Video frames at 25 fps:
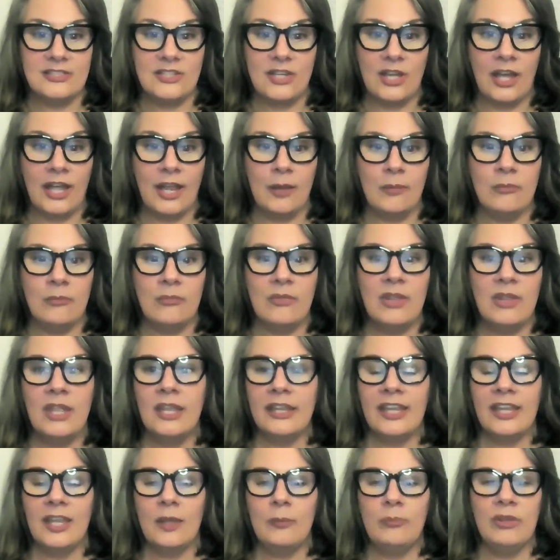time,
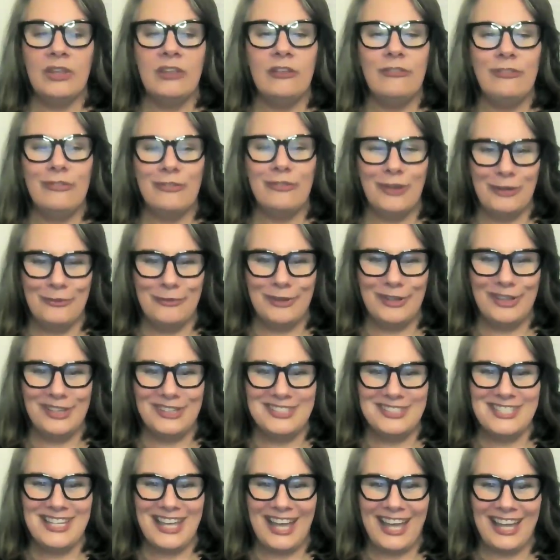keeping free will
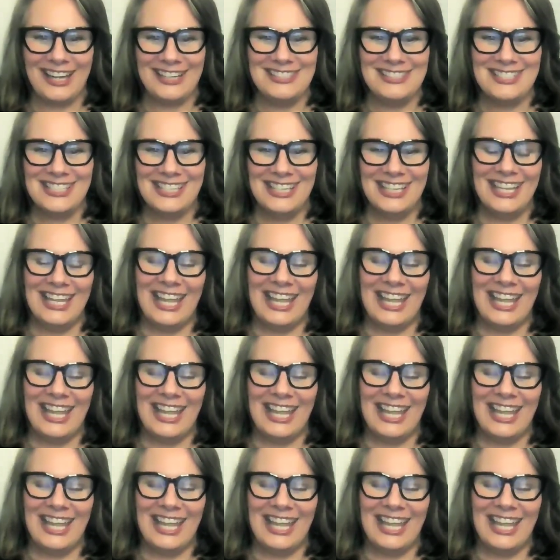intact.